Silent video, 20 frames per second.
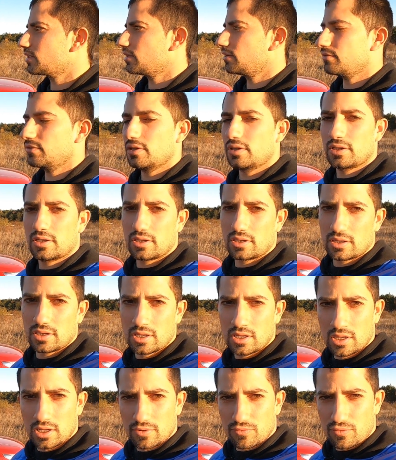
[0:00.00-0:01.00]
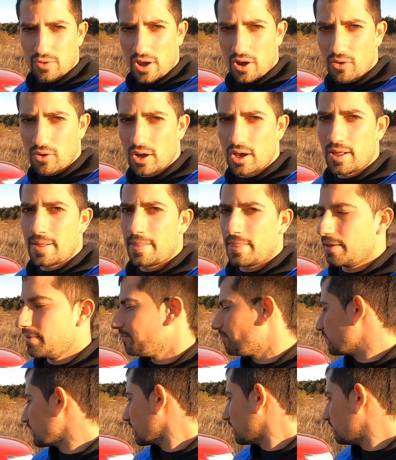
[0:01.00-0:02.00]
of the fuel,
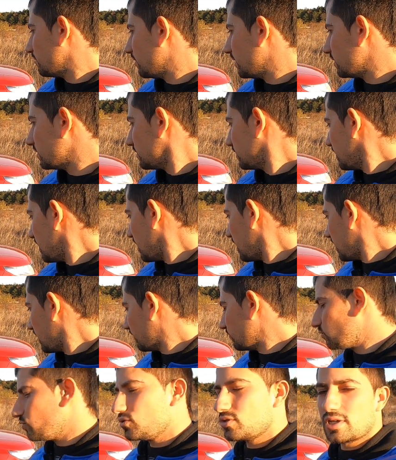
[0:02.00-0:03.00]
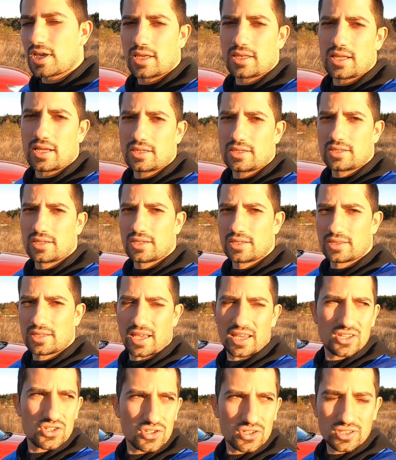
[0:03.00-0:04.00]
but I have to say that
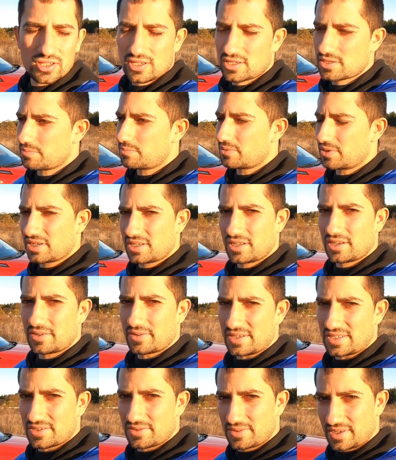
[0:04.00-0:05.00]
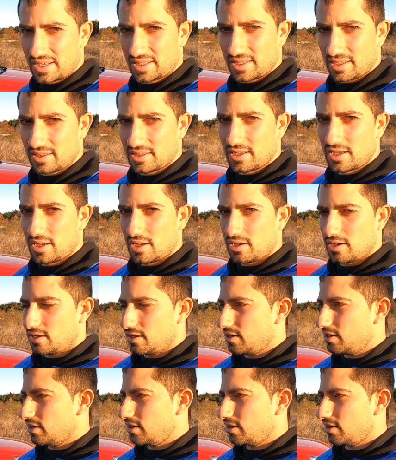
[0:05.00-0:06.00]
the engine is pretty restricted
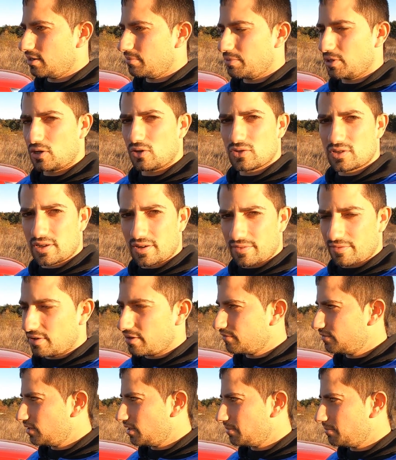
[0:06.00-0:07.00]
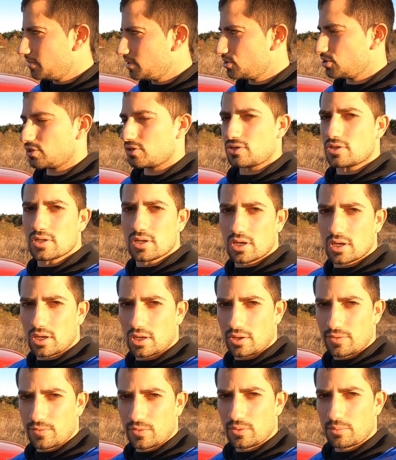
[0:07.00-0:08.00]
because of the emissions.
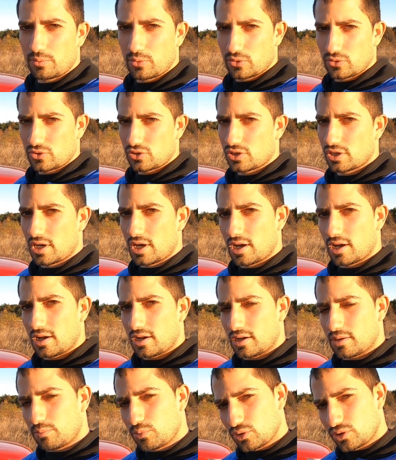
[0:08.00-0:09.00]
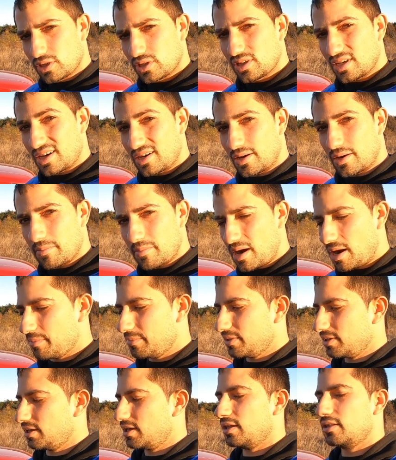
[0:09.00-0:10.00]
If you put it a rem
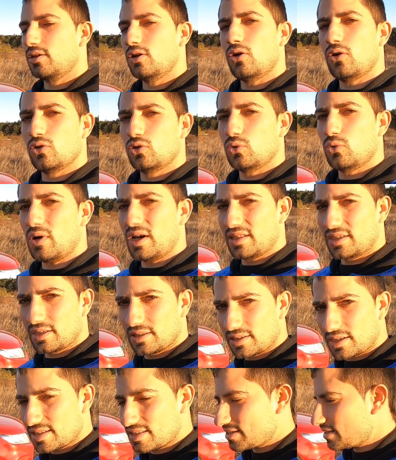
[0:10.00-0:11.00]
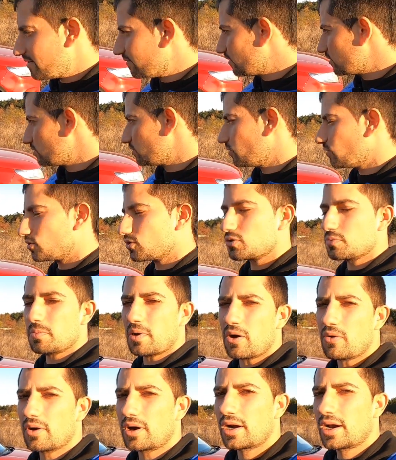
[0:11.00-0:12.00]
up, it can go to 170
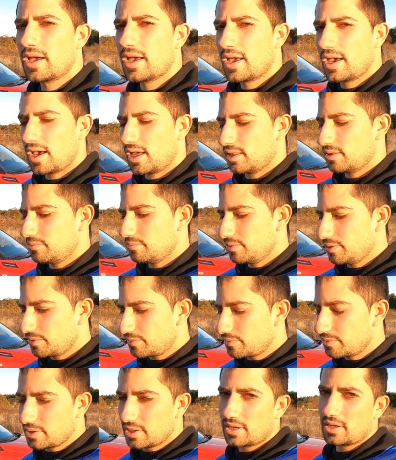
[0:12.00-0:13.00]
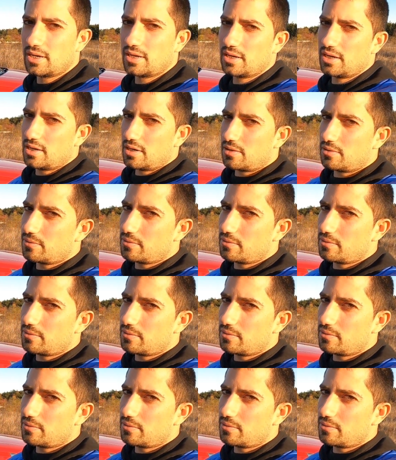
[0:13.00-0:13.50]
horsepower and be really